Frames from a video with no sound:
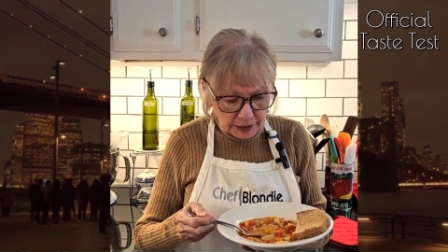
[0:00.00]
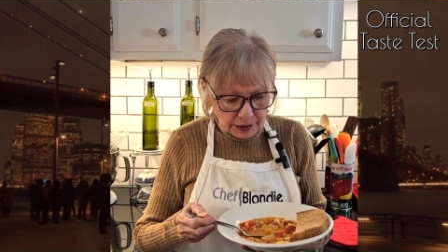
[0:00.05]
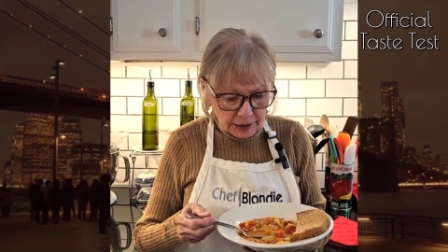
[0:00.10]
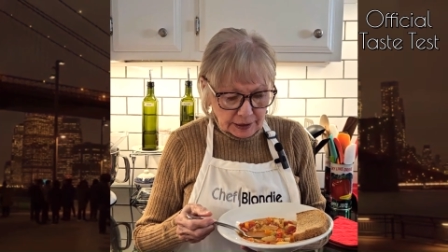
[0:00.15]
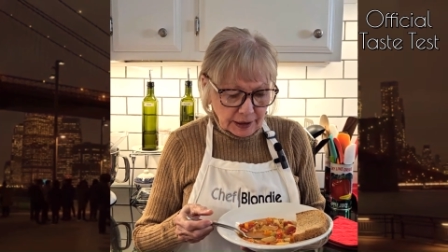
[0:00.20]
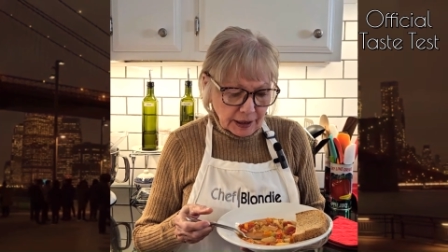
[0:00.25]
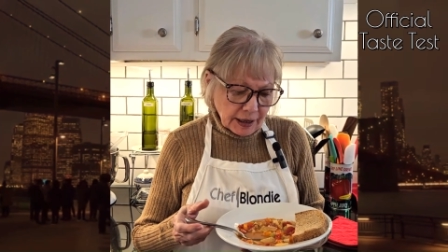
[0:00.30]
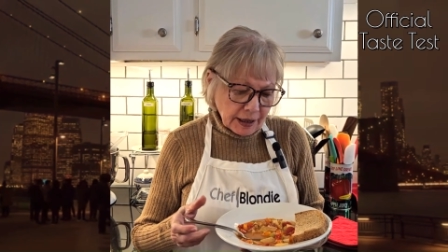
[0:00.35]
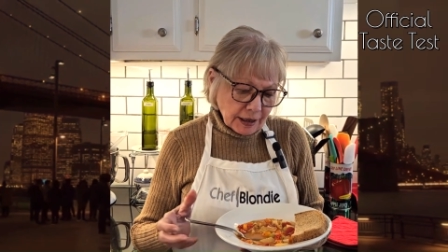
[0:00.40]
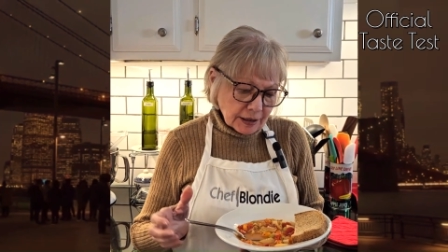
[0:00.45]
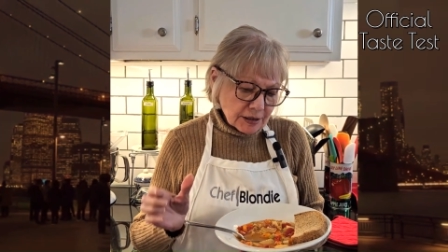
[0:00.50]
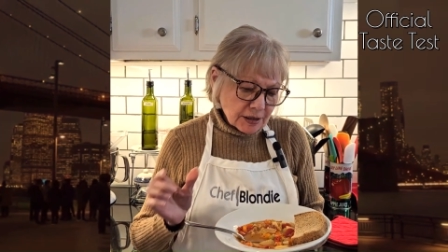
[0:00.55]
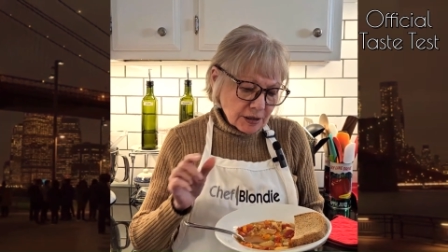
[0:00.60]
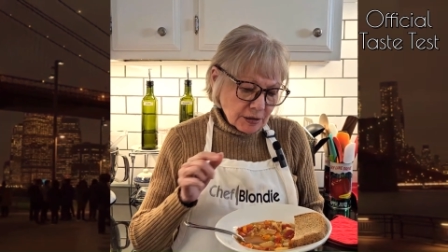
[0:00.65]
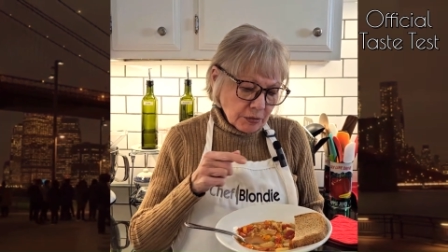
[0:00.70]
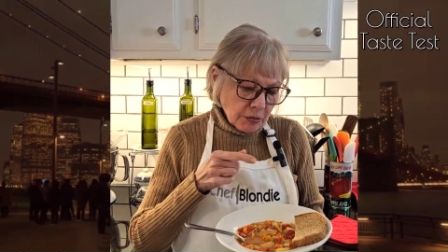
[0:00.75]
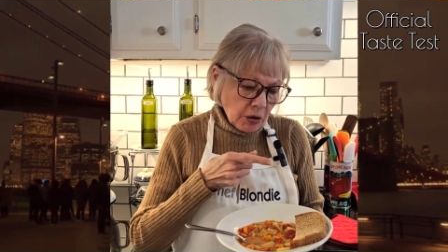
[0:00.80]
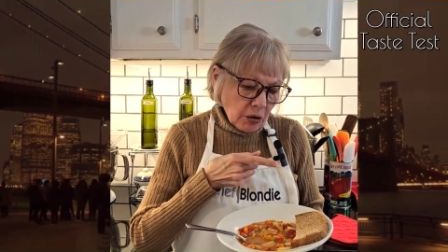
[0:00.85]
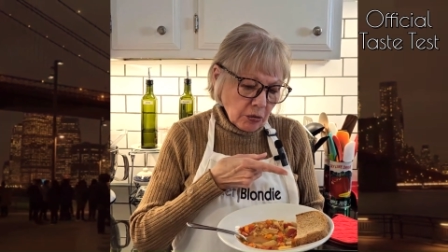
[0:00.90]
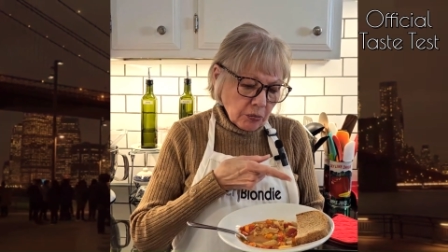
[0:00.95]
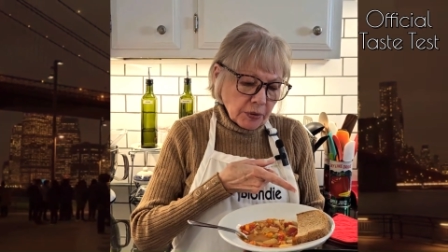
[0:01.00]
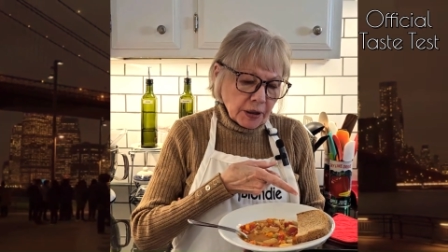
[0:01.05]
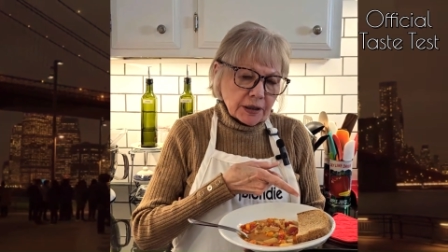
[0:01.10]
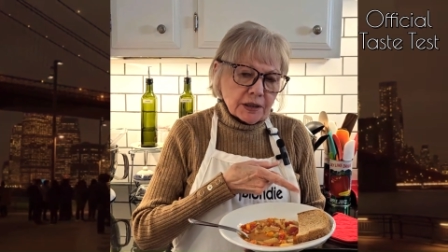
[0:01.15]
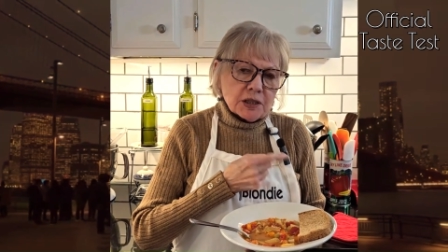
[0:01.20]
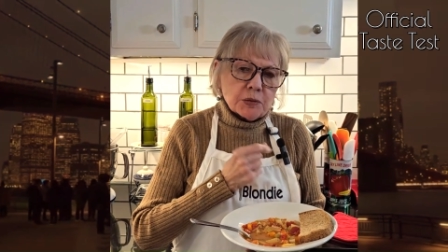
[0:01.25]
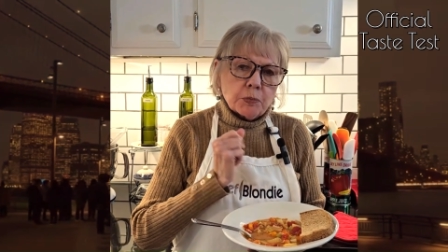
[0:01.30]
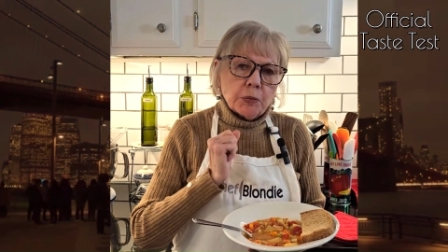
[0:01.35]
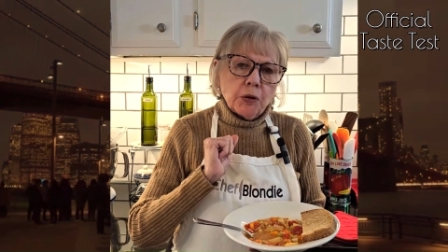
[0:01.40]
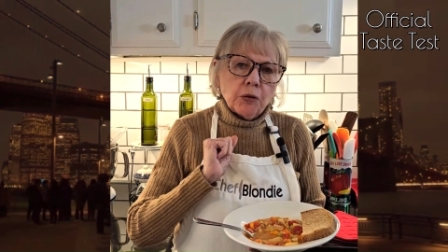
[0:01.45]
And I had some
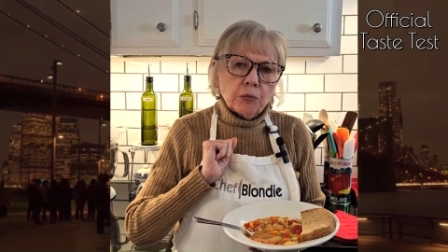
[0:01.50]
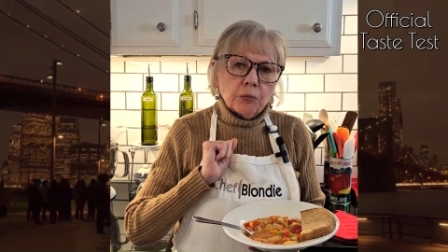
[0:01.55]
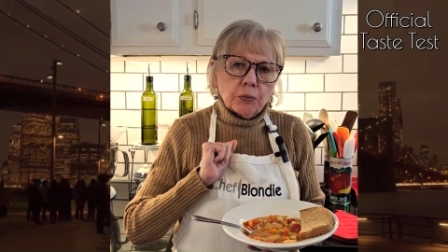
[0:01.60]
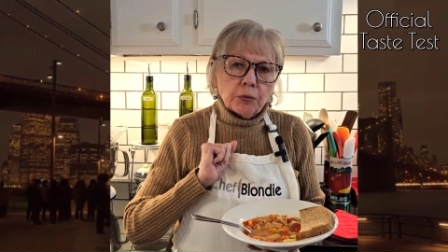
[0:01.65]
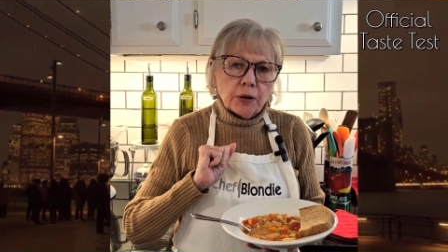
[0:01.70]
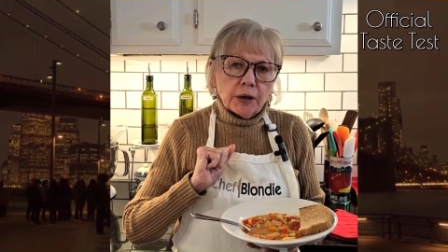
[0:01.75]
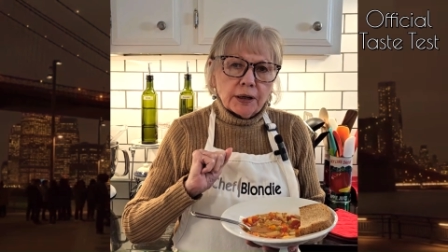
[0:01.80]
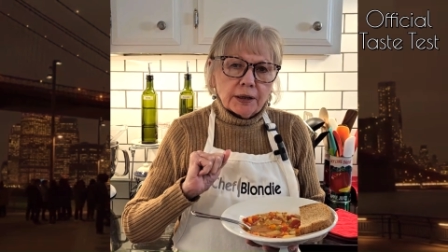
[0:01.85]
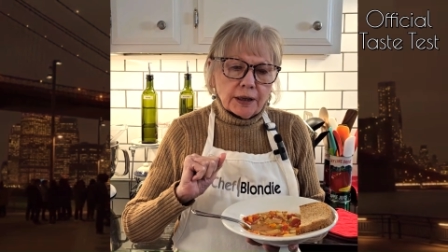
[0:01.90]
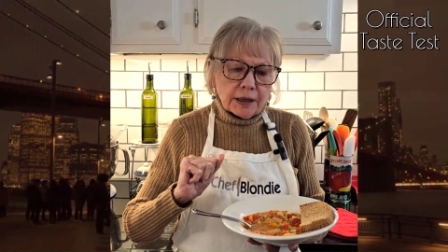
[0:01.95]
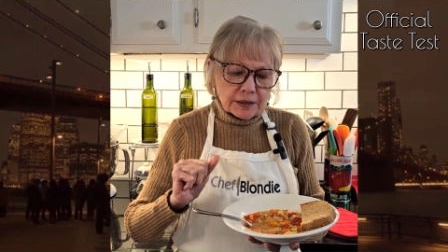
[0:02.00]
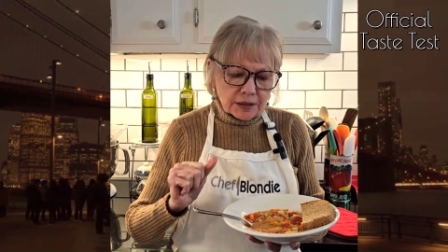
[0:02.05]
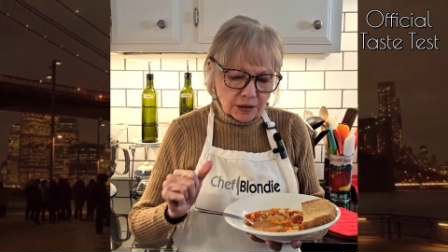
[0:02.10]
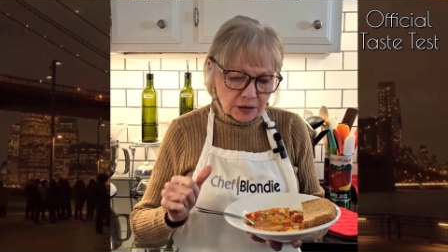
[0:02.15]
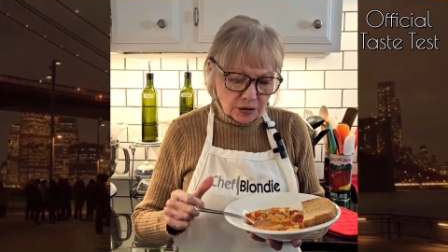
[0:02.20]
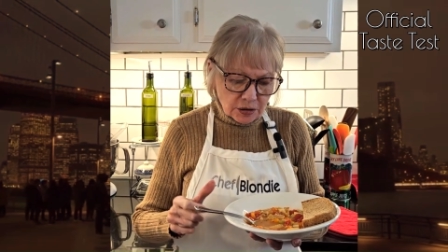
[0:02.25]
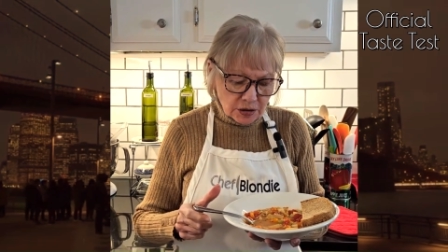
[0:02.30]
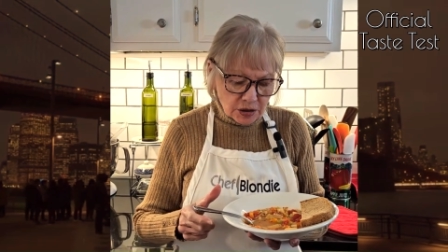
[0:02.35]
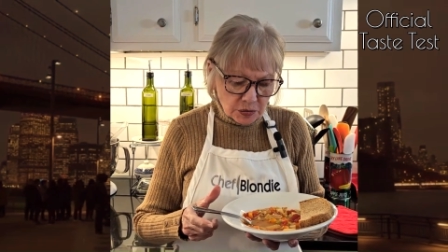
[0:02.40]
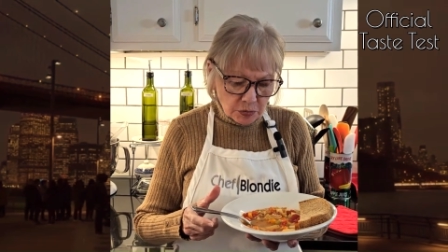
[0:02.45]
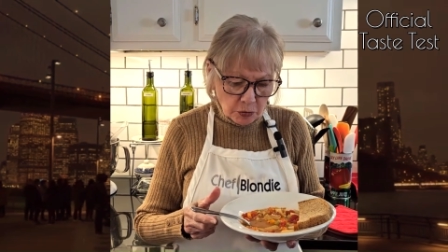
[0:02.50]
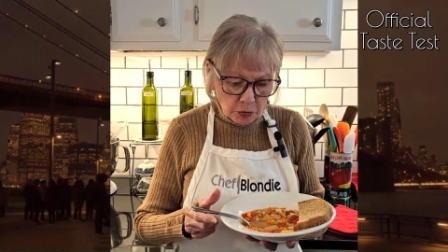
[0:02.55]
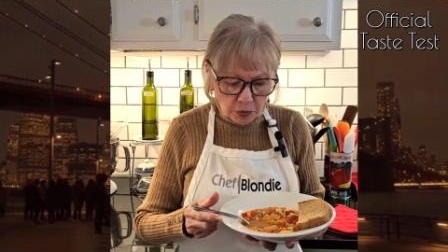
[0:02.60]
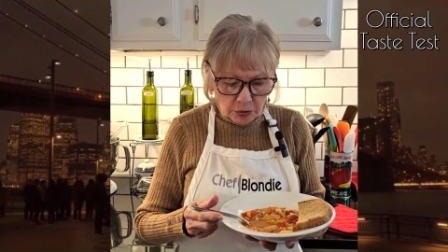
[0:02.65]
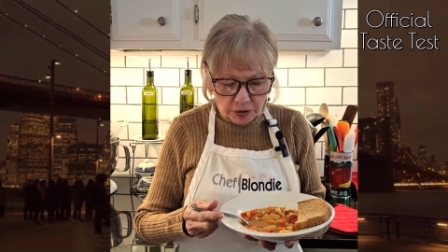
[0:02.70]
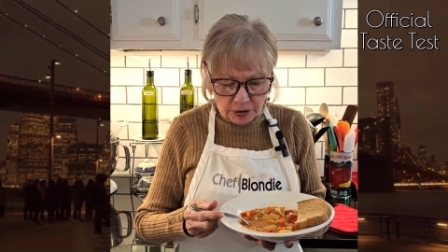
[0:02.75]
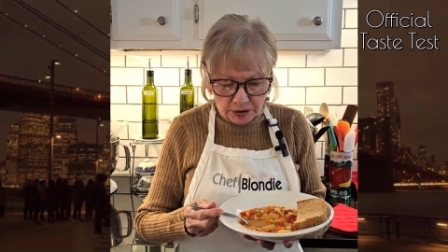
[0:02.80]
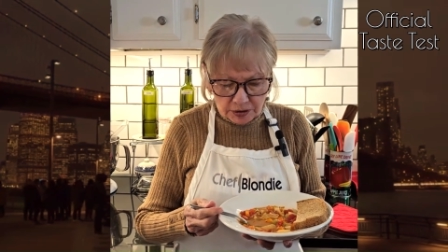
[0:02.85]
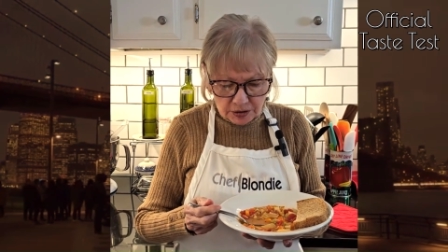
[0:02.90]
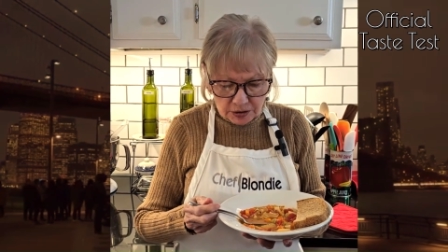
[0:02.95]
homemade spelt bread I did this
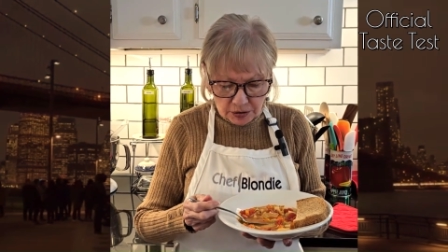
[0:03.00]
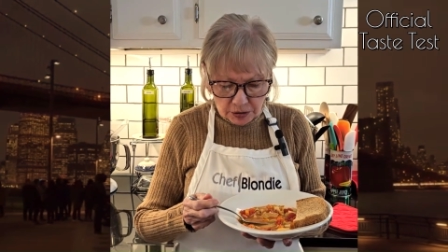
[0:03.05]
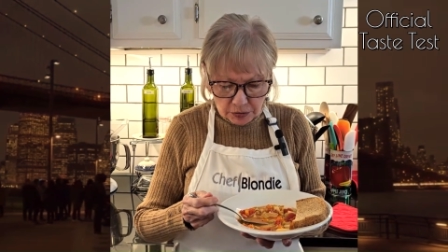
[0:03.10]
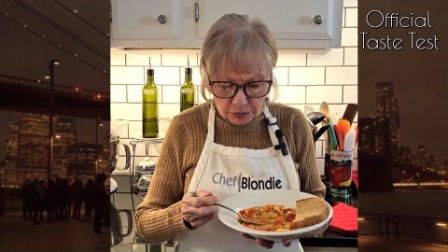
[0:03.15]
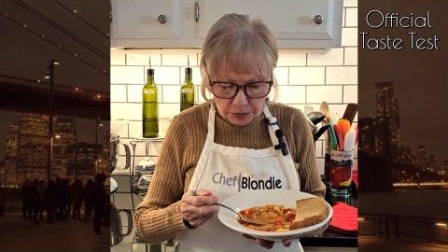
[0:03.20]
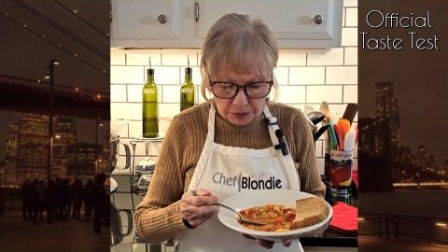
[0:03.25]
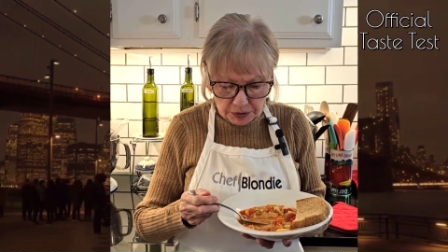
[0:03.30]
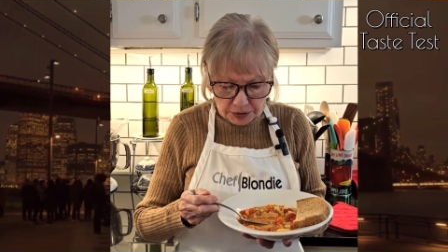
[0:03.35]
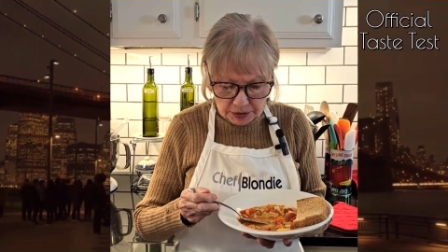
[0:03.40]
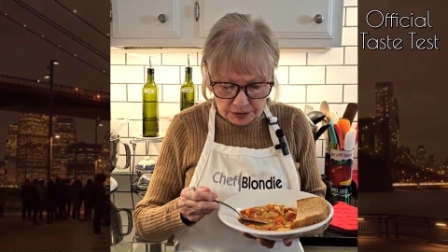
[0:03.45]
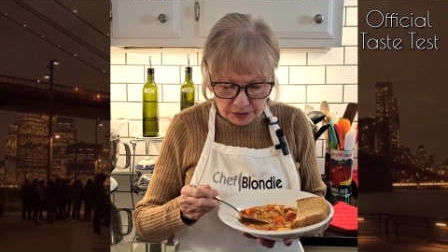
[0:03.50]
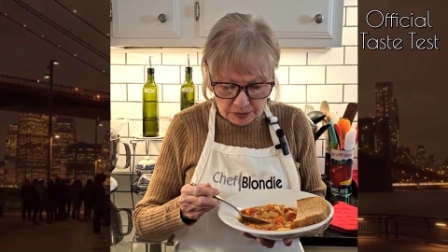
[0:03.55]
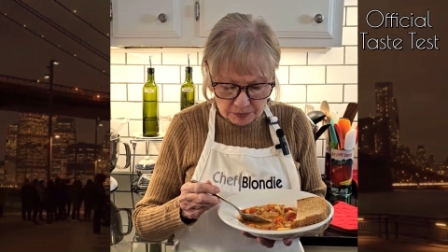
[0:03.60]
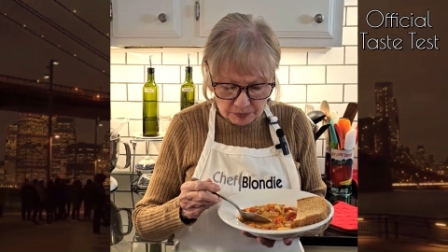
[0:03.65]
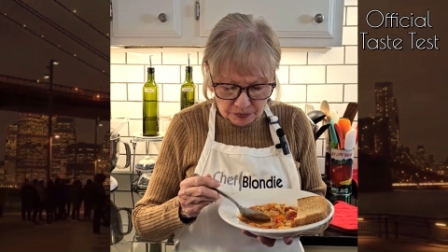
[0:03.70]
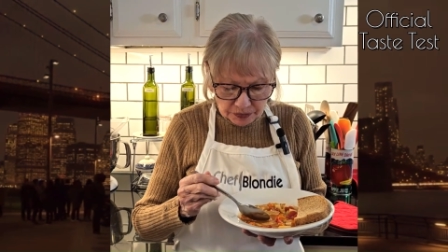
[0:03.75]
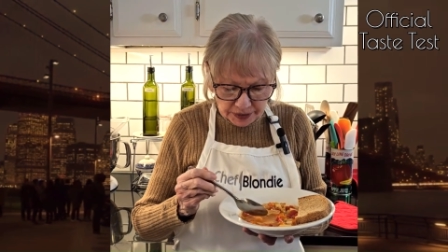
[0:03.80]
morning to go with it.